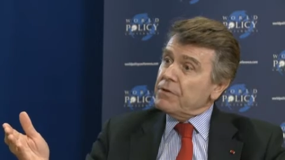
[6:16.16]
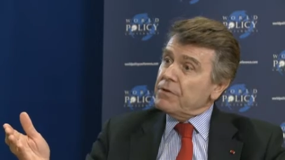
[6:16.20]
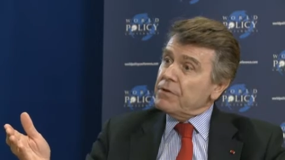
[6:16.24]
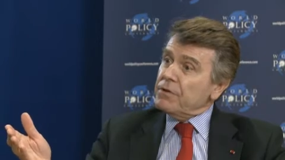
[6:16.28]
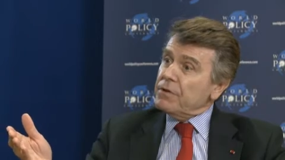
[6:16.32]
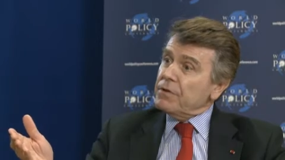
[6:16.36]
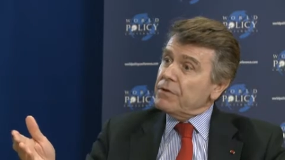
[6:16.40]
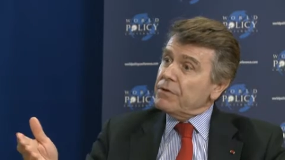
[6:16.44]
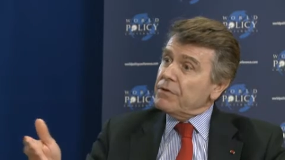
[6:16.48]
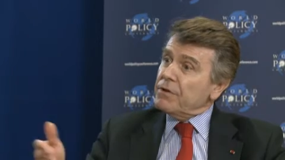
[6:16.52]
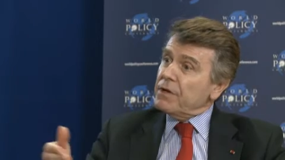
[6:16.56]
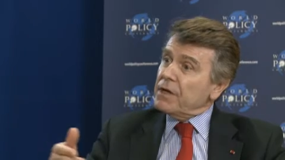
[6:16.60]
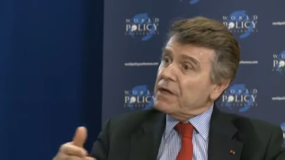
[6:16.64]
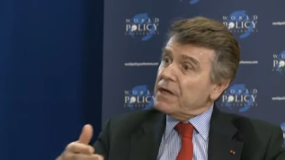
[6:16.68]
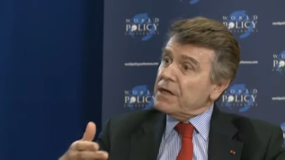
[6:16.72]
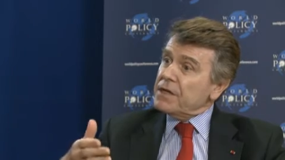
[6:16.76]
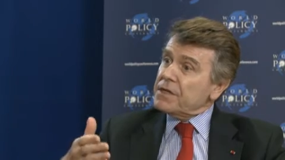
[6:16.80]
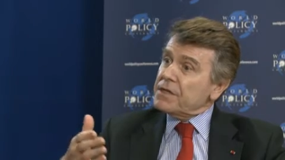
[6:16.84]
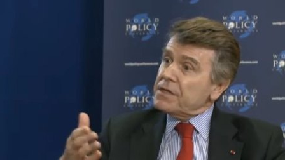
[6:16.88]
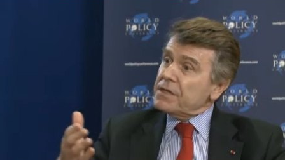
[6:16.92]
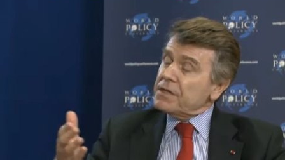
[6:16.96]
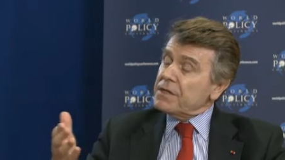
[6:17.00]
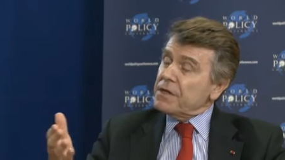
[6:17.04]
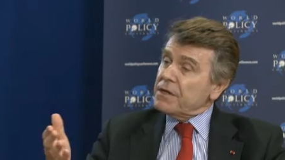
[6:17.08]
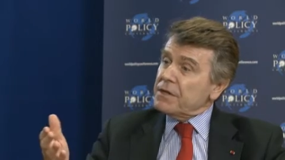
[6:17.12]
you, the
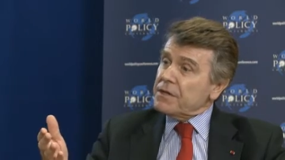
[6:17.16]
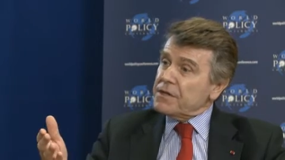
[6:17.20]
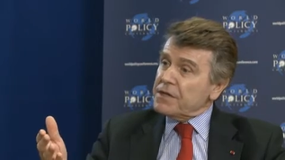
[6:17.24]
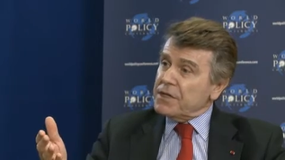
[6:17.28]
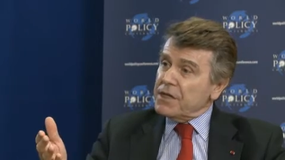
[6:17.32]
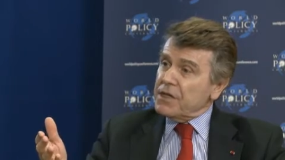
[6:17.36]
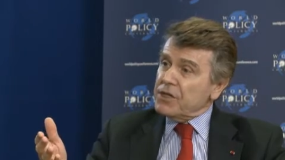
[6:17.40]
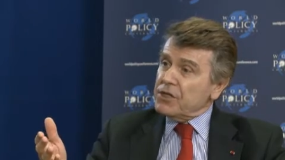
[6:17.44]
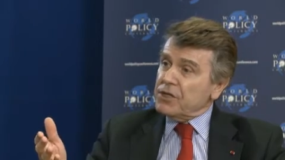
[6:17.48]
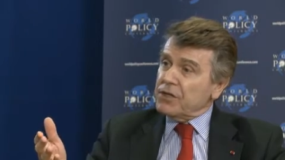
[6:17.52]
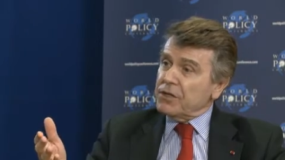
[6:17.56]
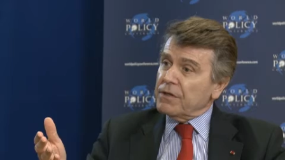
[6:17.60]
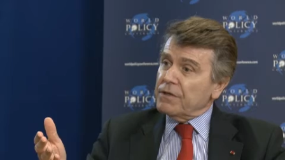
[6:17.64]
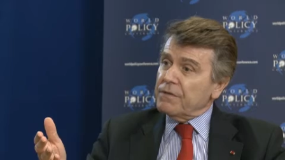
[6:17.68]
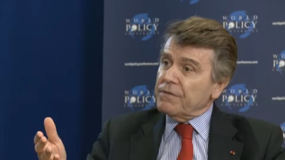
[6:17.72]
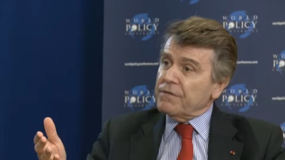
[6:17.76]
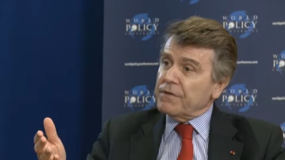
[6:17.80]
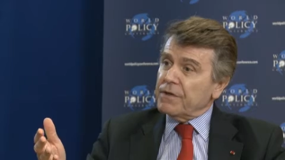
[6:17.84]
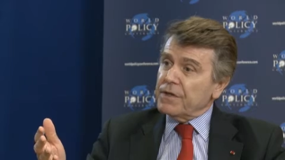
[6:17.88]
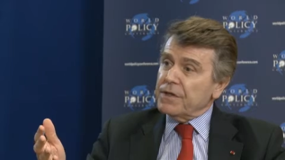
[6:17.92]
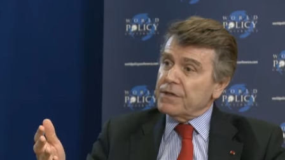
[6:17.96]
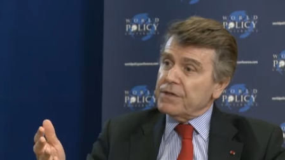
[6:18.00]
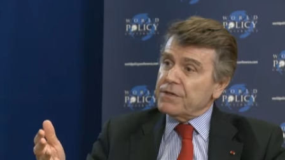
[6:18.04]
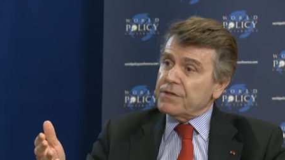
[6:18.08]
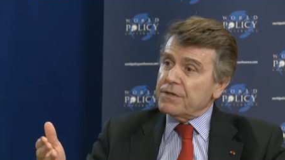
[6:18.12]
last session,
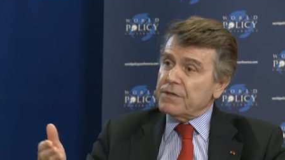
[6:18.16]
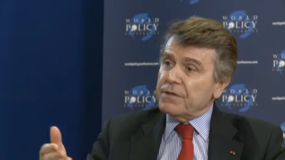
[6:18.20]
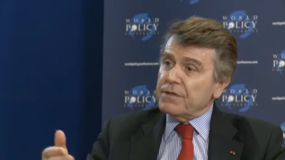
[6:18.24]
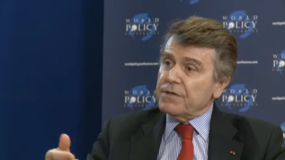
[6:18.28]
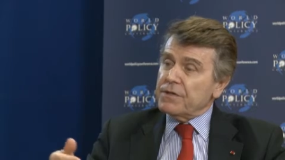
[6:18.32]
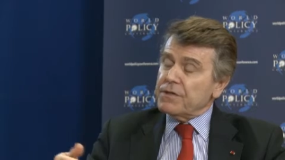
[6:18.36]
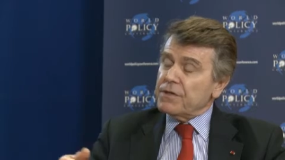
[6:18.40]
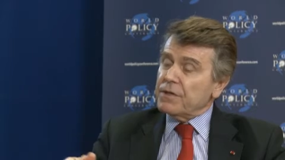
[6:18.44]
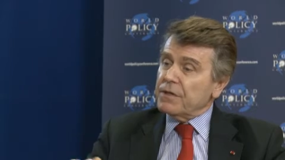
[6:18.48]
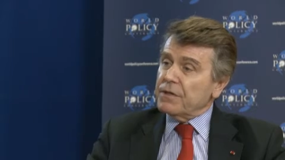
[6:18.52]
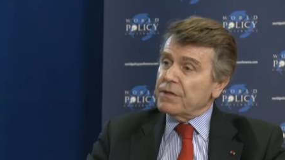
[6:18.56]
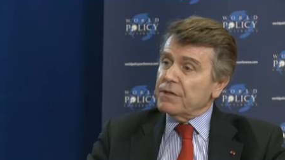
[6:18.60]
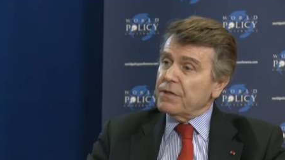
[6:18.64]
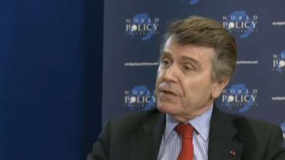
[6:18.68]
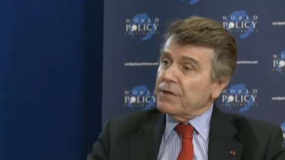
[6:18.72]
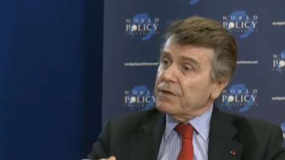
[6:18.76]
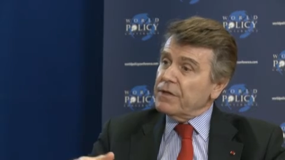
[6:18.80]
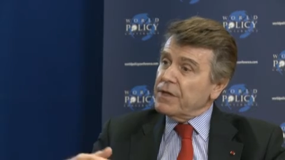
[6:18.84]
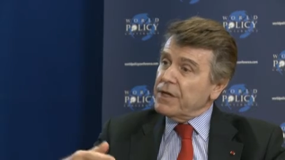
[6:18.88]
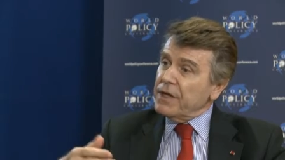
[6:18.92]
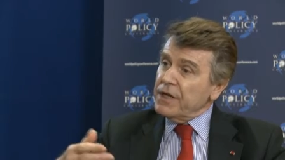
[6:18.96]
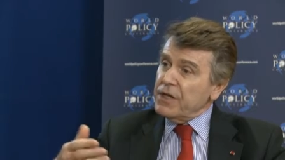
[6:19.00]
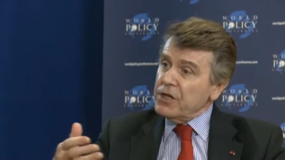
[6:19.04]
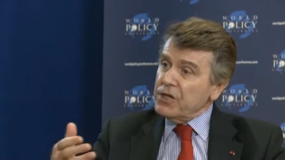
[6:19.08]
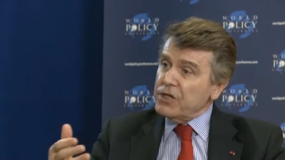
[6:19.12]
for instance, on
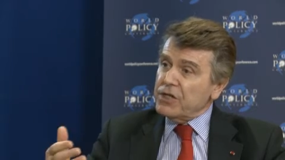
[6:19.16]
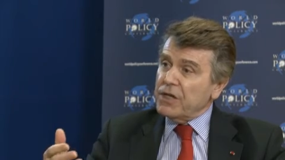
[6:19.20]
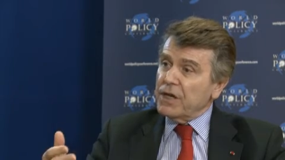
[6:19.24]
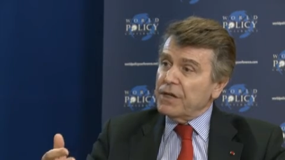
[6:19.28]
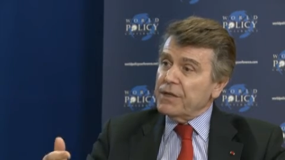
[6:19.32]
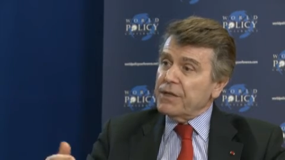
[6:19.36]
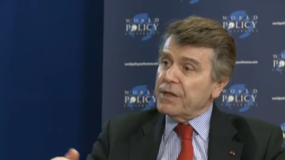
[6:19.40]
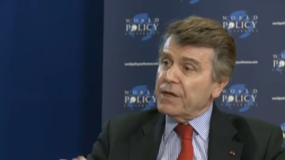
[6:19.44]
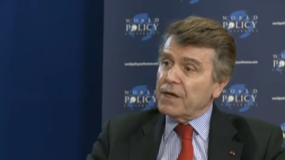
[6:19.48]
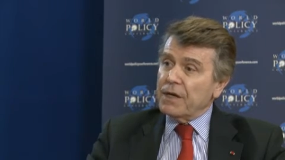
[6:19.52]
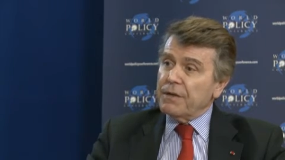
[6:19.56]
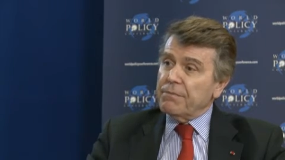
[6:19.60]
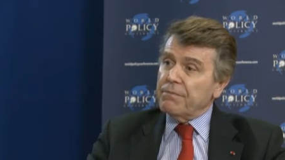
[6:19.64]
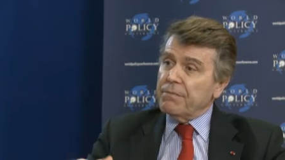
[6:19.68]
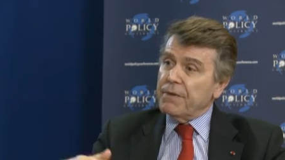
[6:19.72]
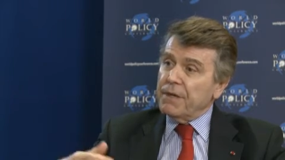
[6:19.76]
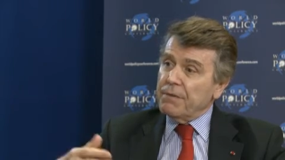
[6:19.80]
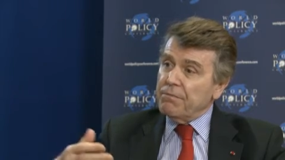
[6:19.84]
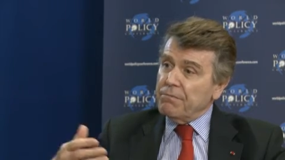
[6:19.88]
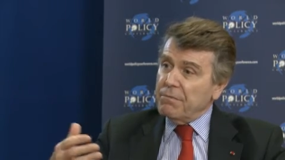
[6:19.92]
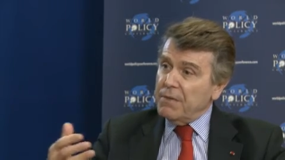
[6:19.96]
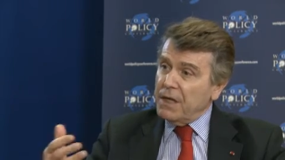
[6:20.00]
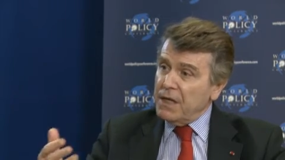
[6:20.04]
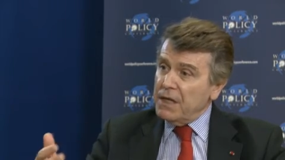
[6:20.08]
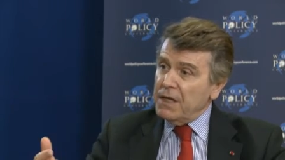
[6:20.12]
Asia, there are
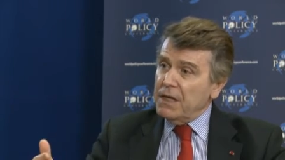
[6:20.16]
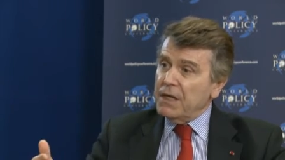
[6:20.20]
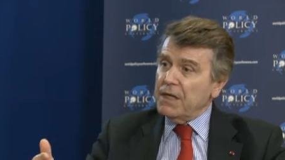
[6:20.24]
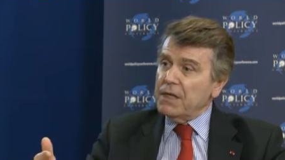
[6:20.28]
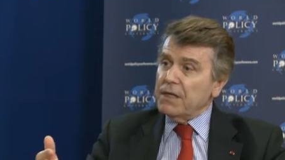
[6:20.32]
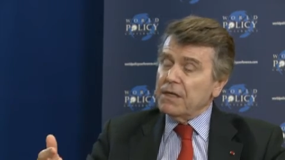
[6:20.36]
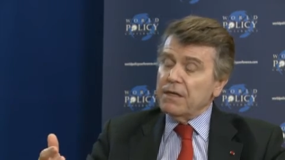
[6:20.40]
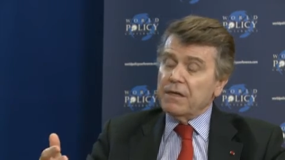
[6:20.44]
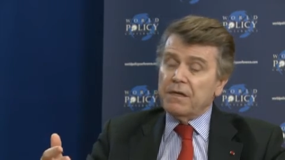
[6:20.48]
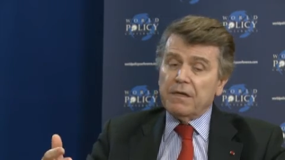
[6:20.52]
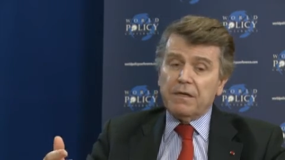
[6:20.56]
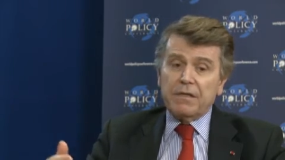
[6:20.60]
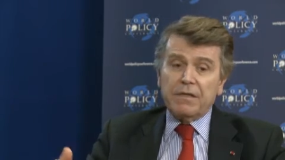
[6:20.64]
many